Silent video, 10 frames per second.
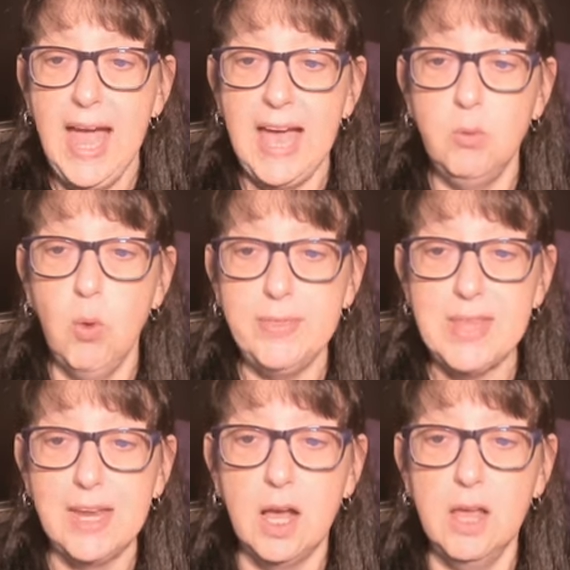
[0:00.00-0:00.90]
And what
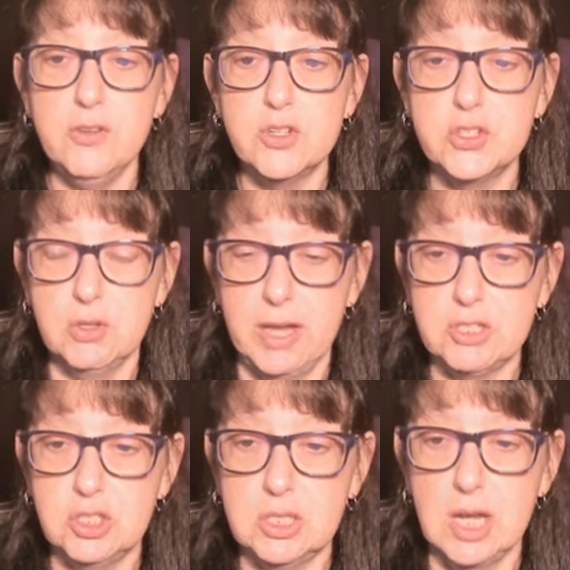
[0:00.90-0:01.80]
that other
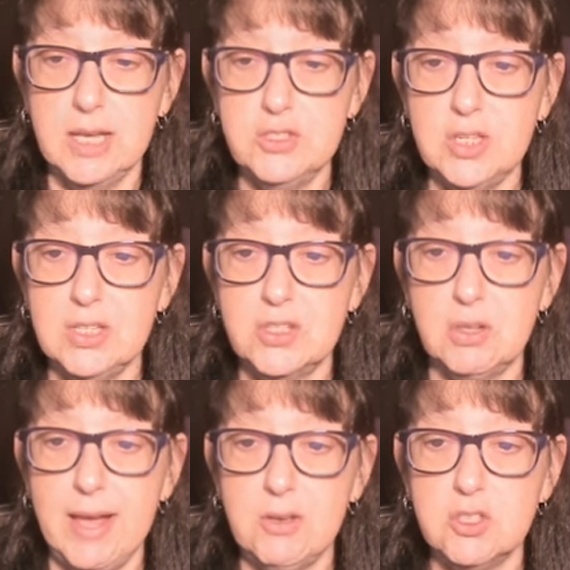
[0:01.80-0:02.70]
selection does is
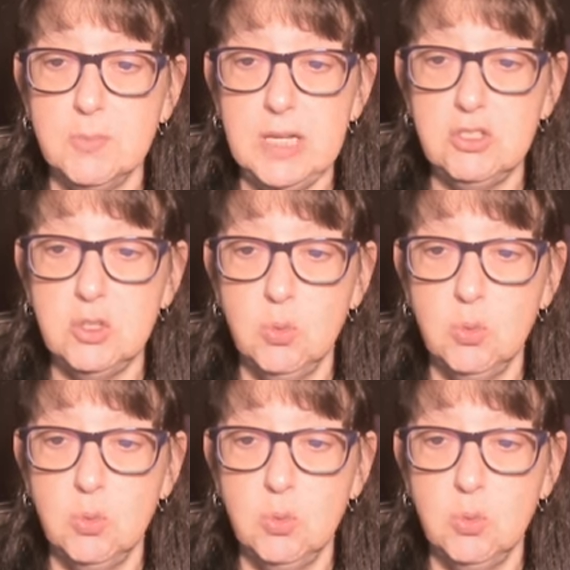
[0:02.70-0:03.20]
allows me to,